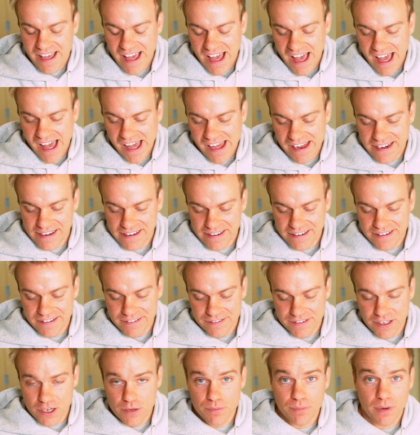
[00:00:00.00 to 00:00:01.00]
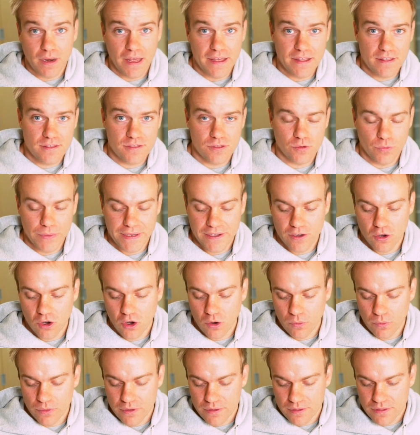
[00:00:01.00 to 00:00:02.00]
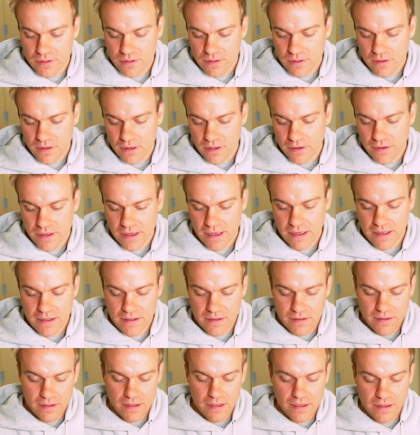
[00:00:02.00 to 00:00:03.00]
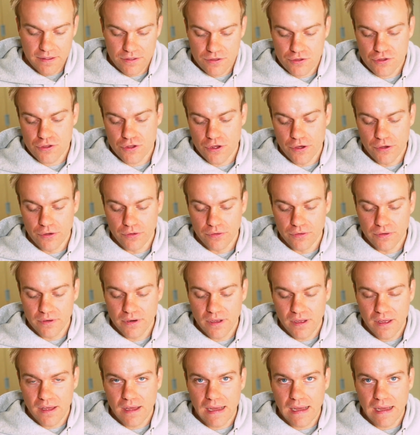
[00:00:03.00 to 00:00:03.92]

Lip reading: And the complaints that we got was, okay, here's June.